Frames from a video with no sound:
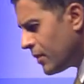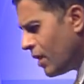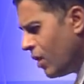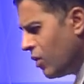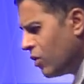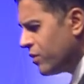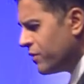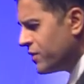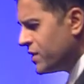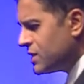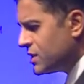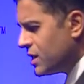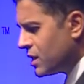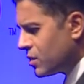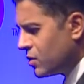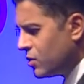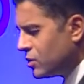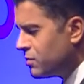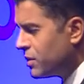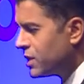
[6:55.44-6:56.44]
All of these are
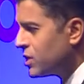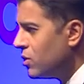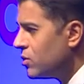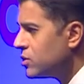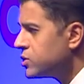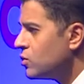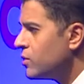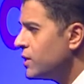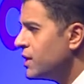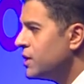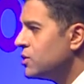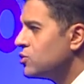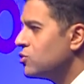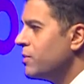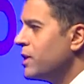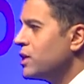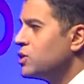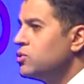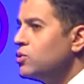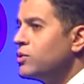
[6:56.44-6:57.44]
good, but also we need to
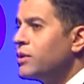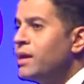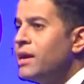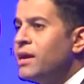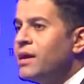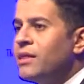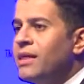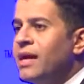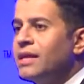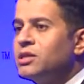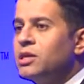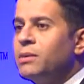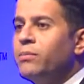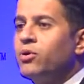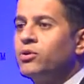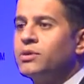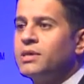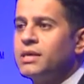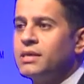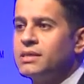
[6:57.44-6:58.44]
make sure that
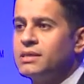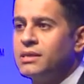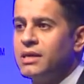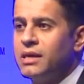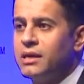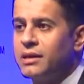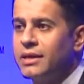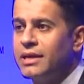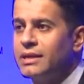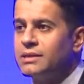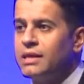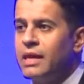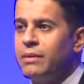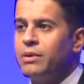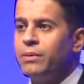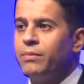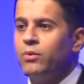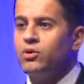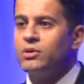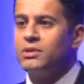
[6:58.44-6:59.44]
reporting is there. Real-time
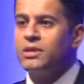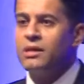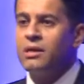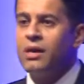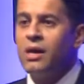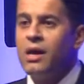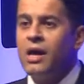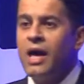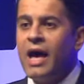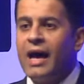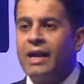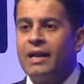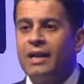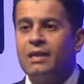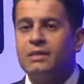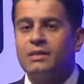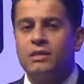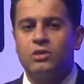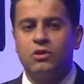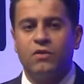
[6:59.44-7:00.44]
reporting,
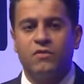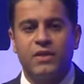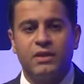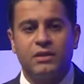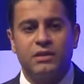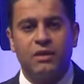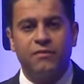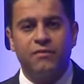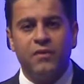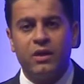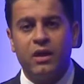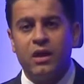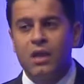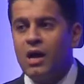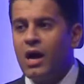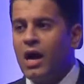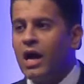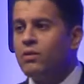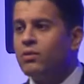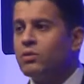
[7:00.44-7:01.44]
analysis of the traffic.
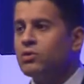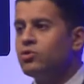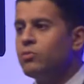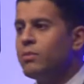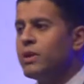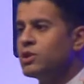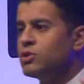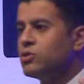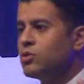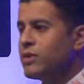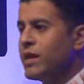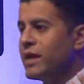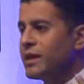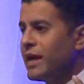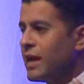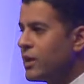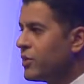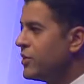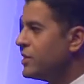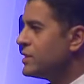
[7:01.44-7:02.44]
I want to make sure that
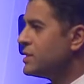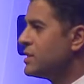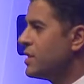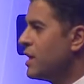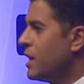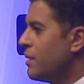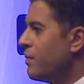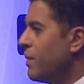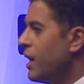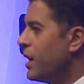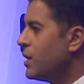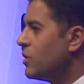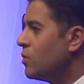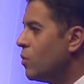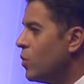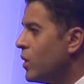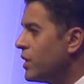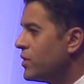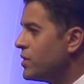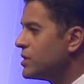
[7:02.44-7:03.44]
at this time, I know
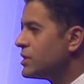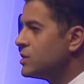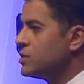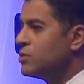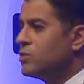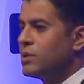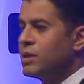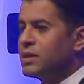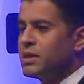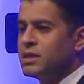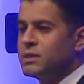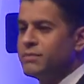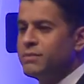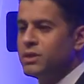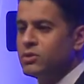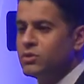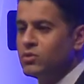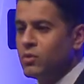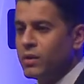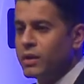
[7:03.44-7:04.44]
what this student has
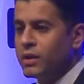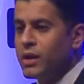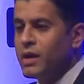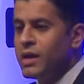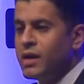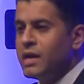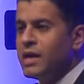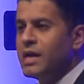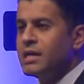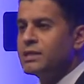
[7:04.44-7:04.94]
been doing. He